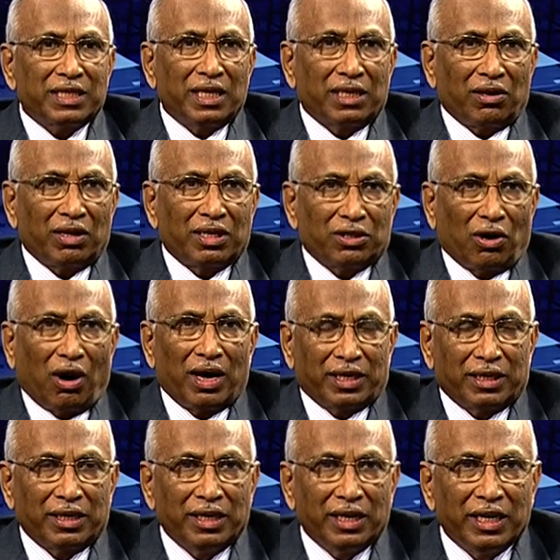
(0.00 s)
that are
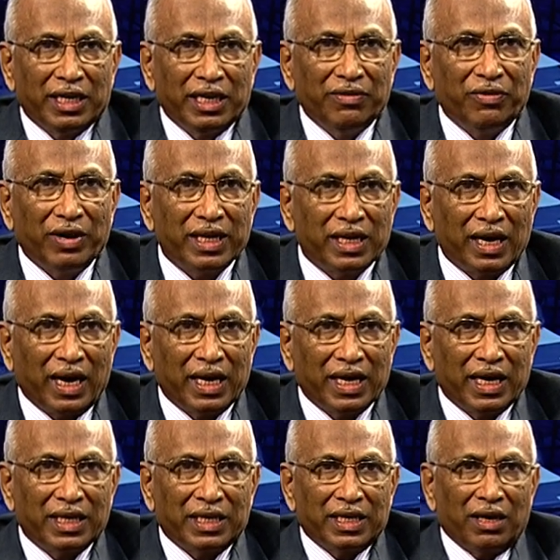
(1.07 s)
taught in Veda
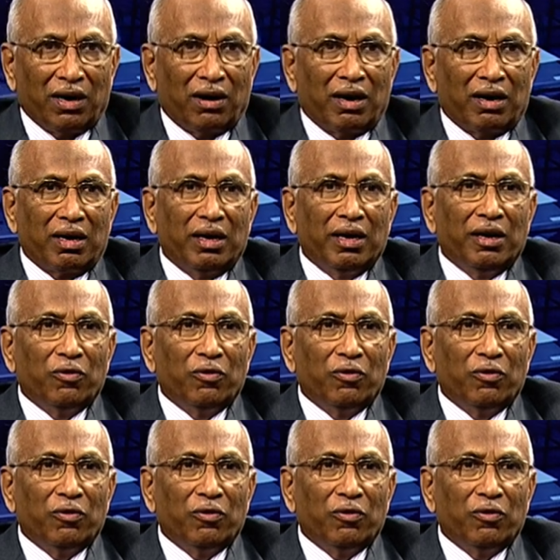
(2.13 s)
IIT are